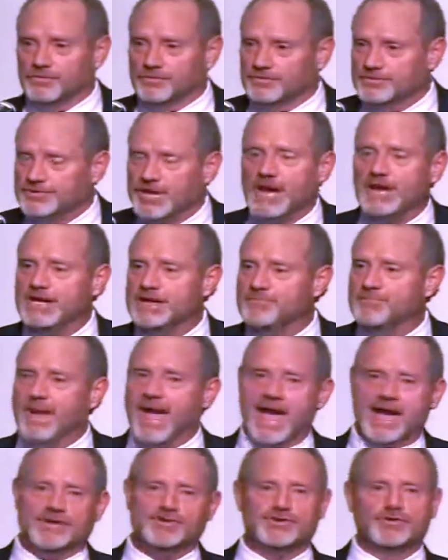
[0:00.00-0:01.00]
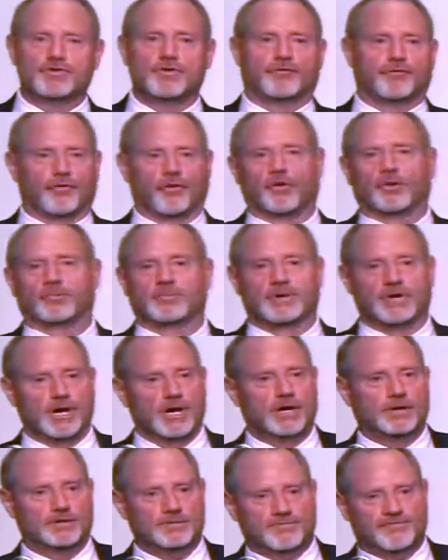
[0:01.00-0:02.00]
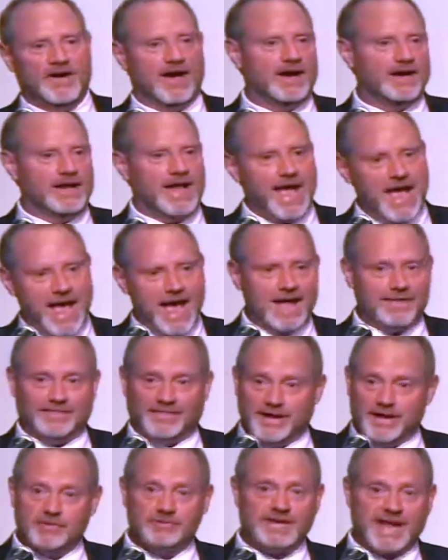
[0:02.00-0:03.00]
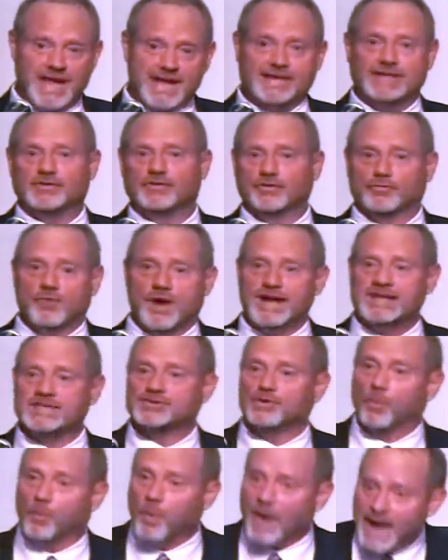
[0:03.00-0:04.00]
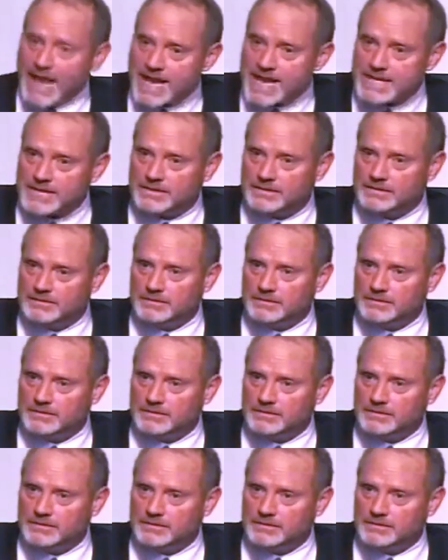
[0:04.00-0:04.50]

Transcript: shiny badge, uniform, gun, fine hat, they're taking your rights away.